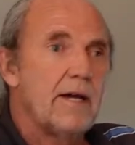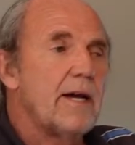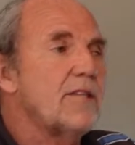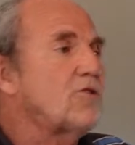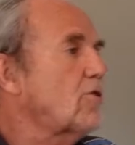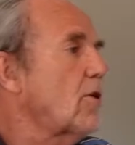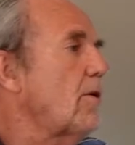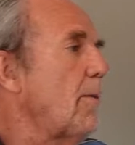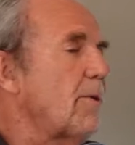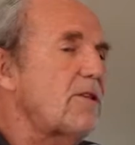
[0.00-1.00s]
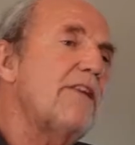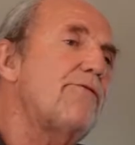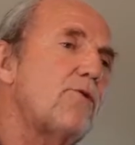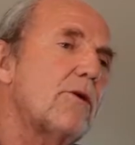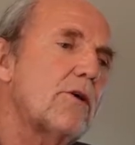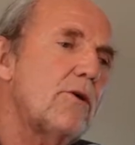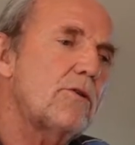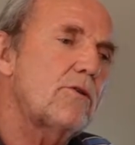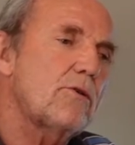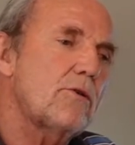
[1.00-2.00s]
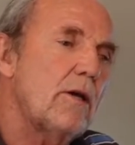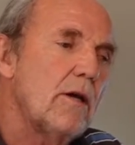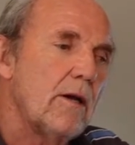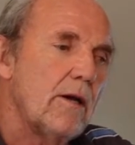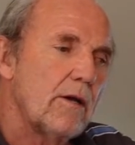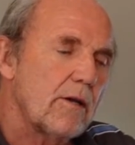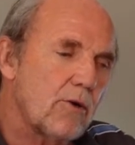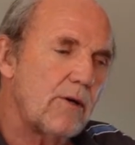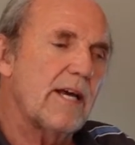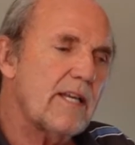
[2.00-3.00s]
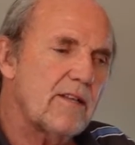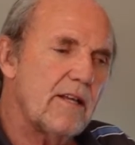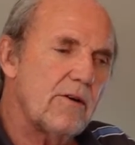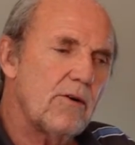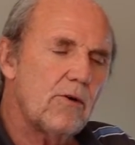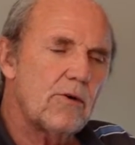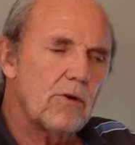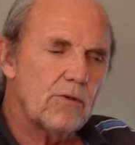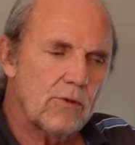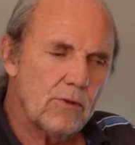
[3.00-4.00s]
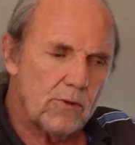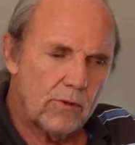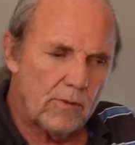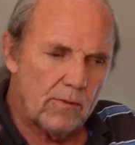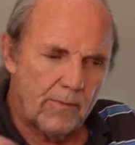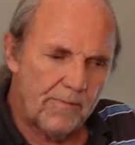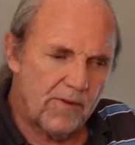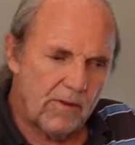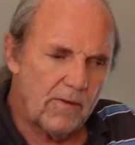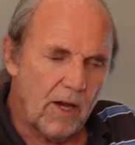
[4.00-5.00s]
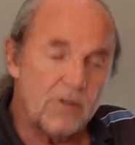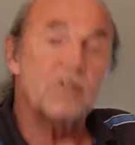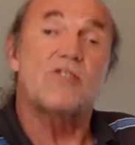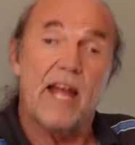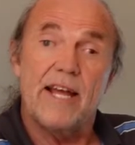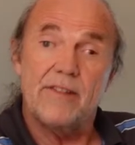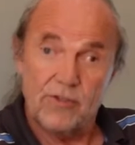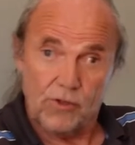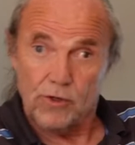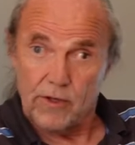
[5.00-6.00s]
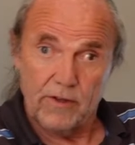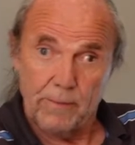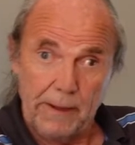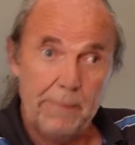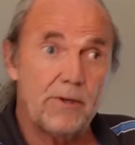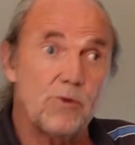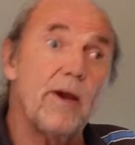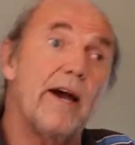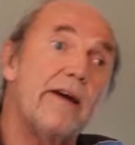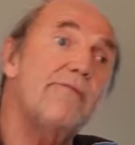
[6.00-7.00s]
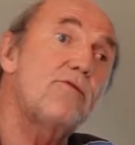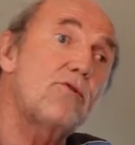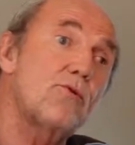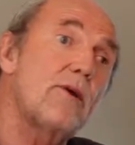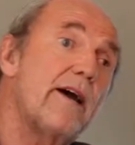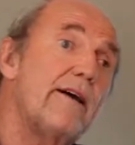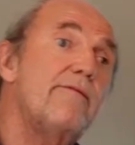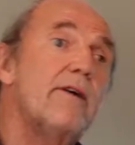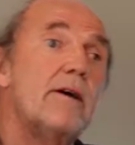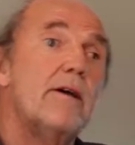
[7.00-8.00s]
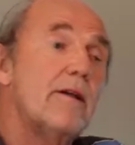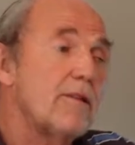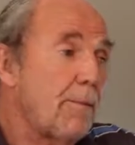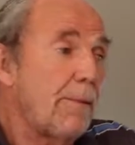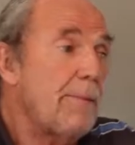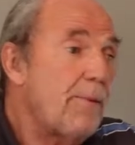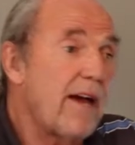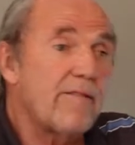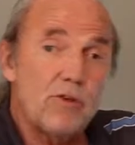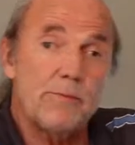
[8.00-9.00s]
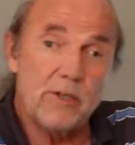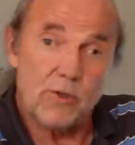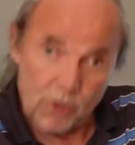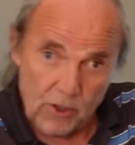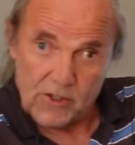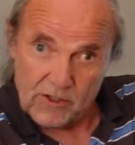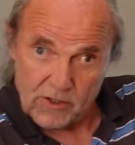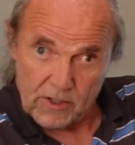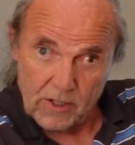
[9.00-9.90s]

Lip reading: And so, but if you're going to collect or to understand the story of the people, you have to have the people have to be your sources.